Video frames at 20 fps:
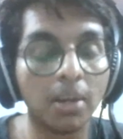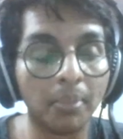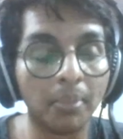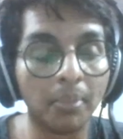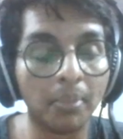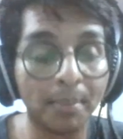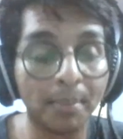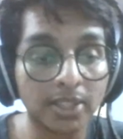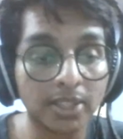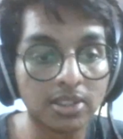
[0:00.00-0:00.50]

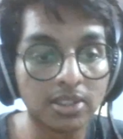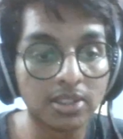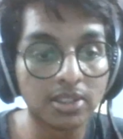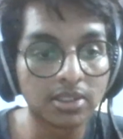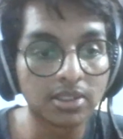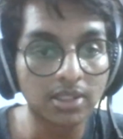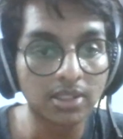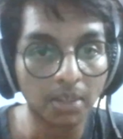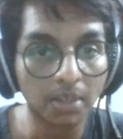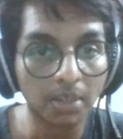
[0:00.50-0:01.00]
PC's
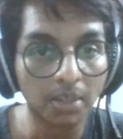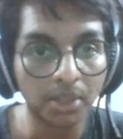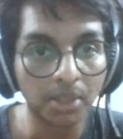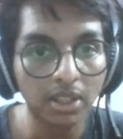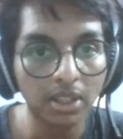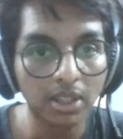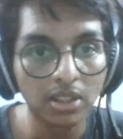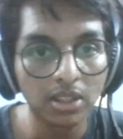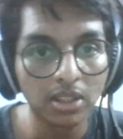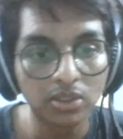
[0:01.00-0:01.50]
terminal.
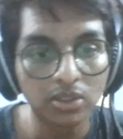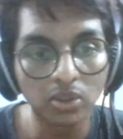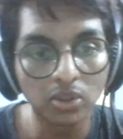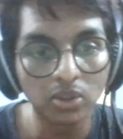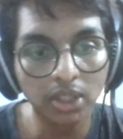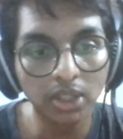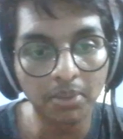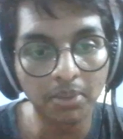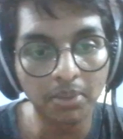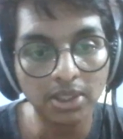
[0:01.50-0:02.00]
So that
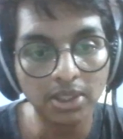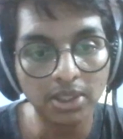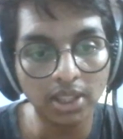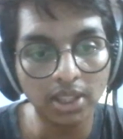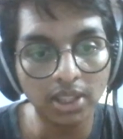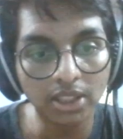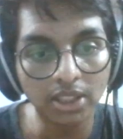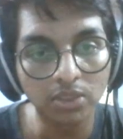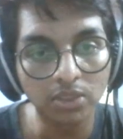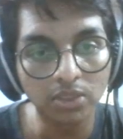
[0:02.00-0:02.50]
means the
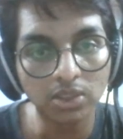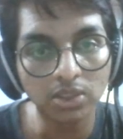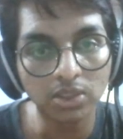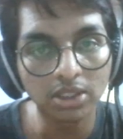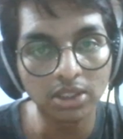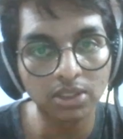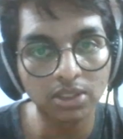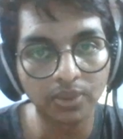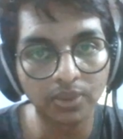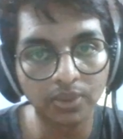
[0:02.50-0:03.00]
connection was
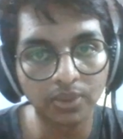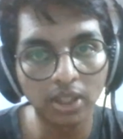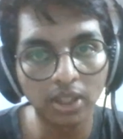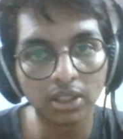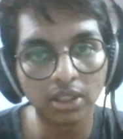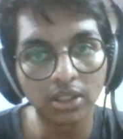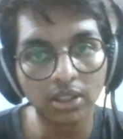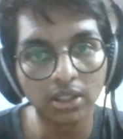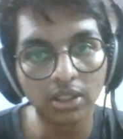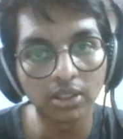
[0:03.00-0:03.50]
successful and
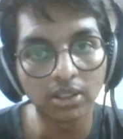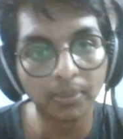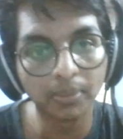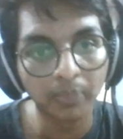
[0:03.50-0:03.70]
the